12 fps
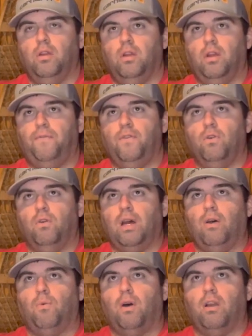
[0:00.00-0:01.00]
if you go
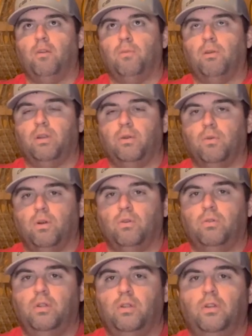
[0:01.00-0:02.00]
down Waterbury
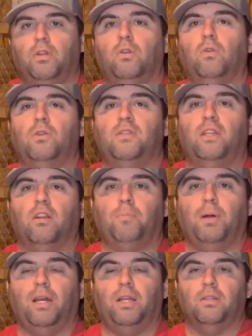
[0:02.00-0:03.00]
Road, you could go to Cedar
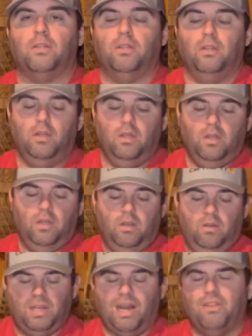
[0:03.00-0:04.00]
Pines.
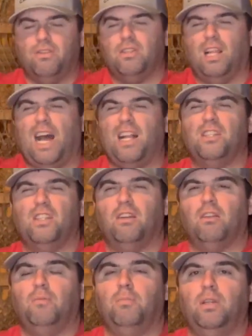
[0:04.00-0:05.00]
Now there's lodging there,
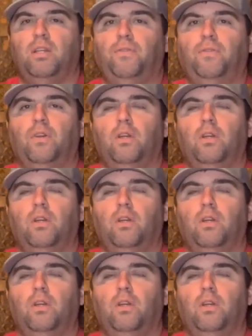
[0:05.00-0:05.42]
I believe,